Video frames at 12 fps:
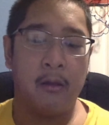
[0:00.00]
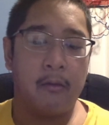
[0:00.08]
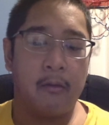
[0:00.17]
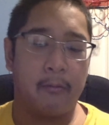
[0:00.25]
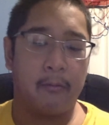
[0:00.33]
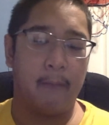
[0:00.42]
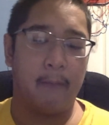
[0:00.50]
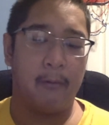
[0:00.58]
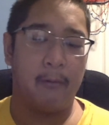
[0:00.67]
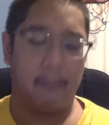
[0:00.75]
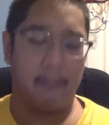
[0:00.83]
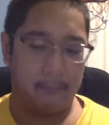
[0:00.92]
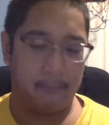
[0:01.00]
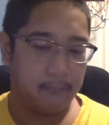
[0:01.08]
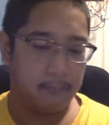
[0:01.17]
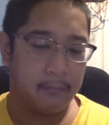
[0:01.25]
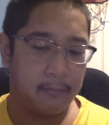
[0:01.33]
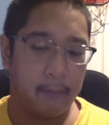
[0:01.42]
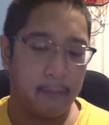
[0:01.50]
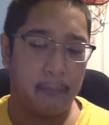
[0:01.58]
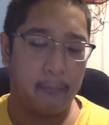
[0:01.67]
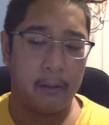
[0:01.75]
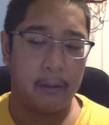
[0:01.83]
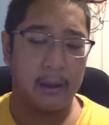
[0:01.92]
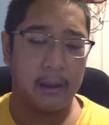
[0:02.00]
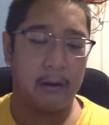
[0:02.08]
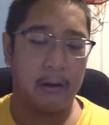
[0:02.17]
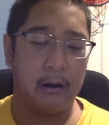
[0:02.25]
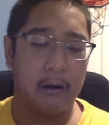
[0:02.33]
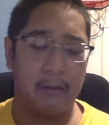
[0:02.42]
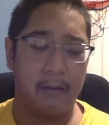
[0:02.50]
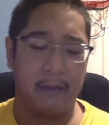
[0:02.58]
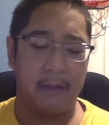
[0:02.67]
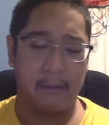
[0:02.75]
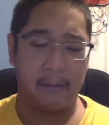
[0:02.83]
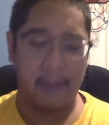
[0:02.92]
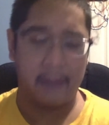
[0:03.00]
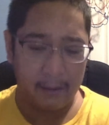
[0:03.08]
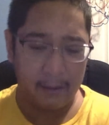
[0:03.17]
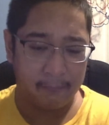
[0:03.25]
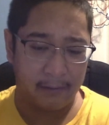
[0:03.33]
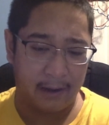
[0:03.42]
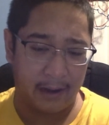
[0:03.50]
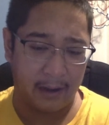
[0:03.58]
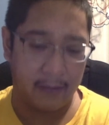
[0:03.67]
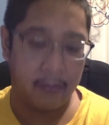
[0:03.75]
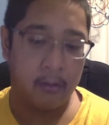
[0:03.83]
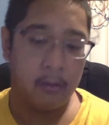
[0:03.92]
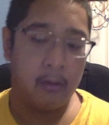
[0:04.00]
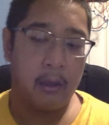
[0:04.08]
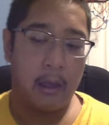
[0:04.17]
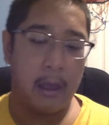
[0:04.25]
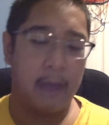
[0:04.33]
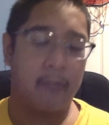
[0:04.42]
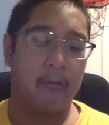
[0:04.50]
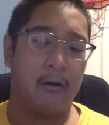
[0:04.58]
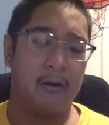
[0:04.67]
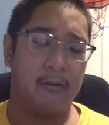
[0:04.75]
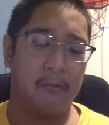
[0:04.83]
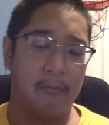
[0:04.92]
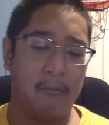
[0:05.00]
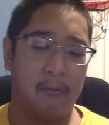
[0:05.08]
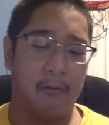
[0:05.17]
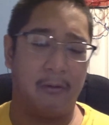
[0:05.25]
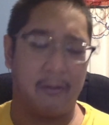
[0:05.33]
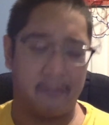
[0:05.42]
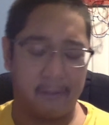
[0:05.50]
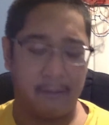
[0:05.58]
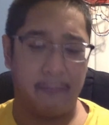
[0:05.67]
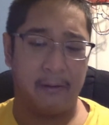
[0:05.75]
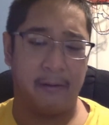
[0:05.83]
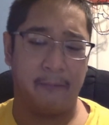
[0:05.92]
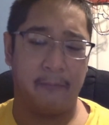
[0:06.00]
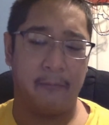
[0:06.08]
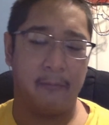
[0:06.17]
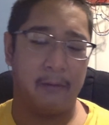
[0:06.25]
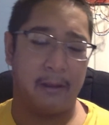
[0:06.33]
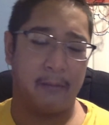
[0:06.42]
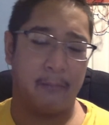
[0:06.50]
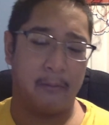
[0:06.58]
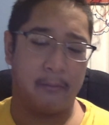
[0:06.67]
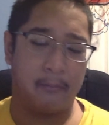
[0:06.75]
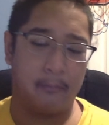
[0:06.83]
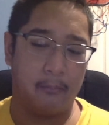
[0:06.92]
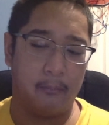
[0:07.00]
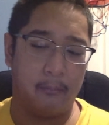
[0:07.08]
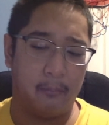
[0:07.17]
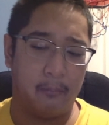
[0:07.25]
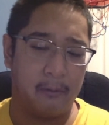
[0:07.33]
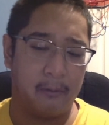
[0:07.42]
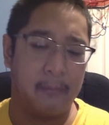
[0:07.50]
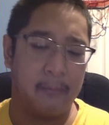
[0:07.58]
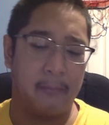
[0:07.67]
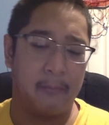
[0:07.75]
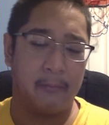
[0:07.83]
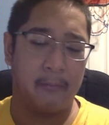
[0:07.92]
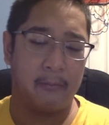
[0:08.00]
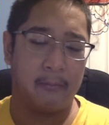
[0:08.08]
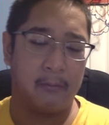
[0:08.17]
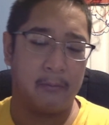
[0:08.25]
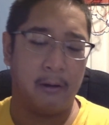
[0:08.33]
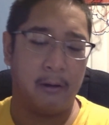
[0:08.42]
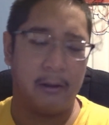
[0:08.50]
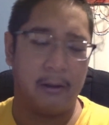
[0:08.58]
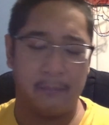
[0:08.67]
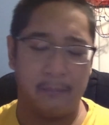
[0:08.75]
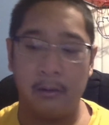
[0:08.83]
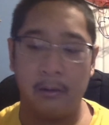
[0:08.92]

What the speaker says: several plugin artists like Fly, SR Dude, or some random dude as more people call him.